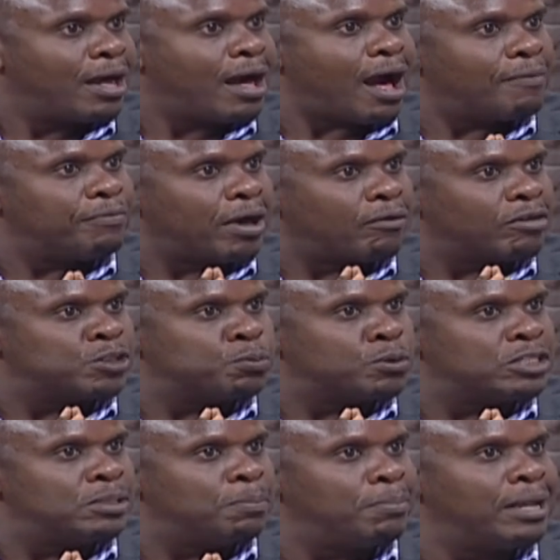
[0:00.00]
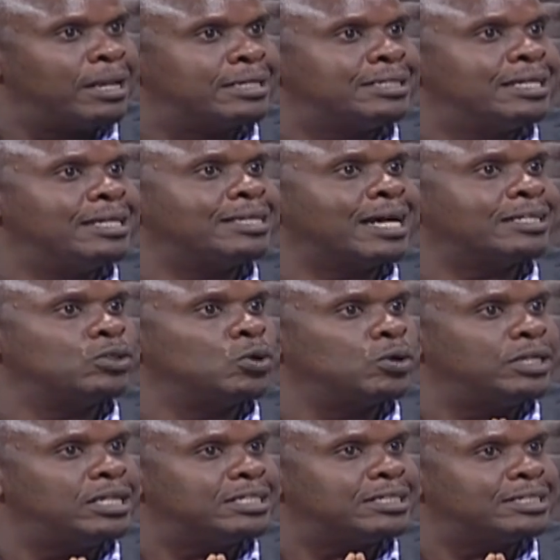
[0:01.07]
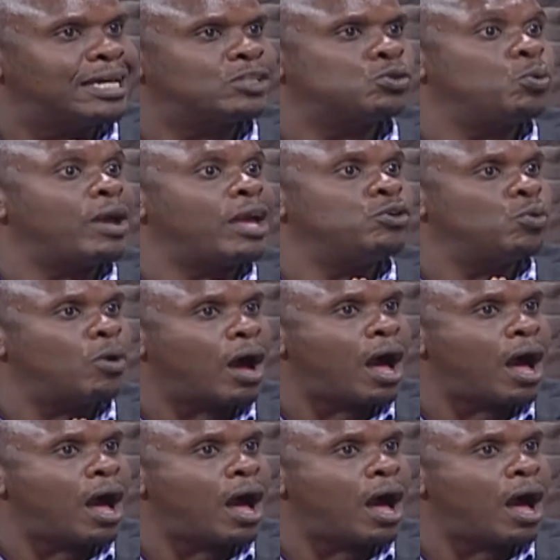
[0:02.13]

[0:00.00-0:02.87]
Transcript: And that responsibility that not dictate where you